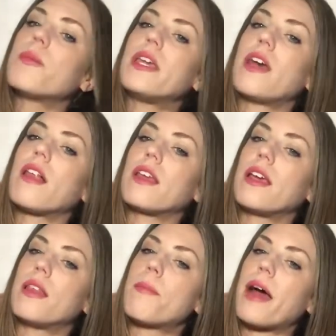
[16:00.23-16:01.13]
me yelling
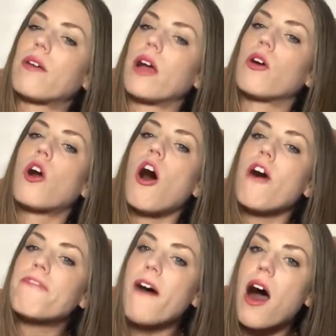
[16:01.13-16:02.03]
in the background,
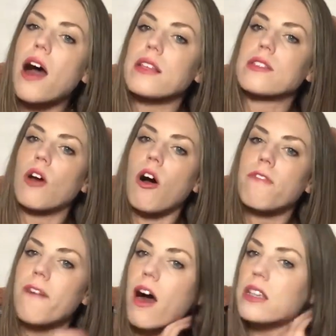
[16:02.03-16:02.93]
call Fox,
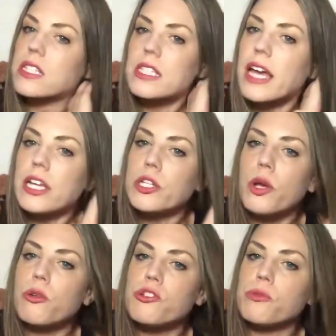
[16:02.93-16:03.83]
because I didn't
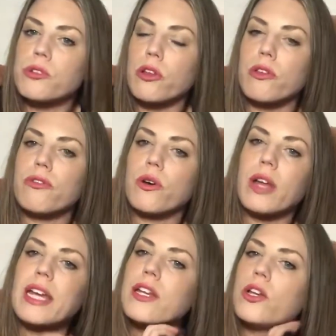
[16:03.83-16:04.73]
know she was on the phone.
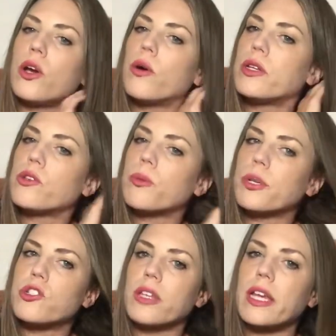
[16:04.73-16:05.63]
I didn't know until
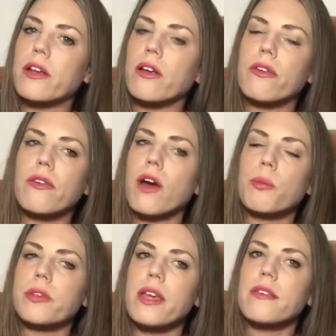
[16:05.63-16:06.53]
much later, a
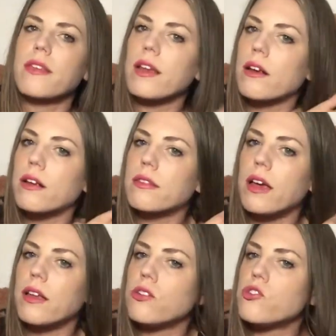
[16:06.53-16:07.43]
couple days later,
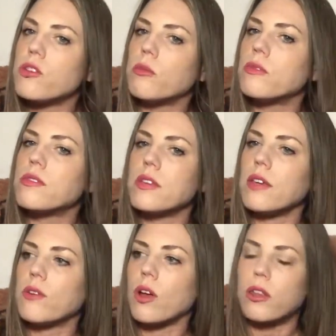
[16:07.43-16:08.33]
that she was
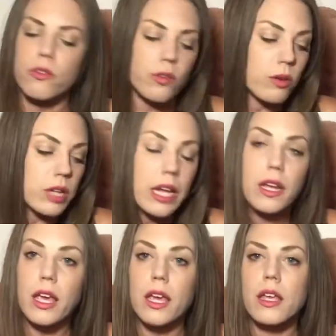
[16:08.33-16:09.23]
even on the phone that
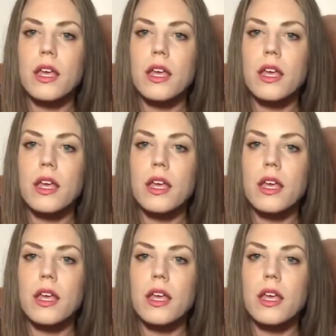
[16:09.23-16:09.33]
night.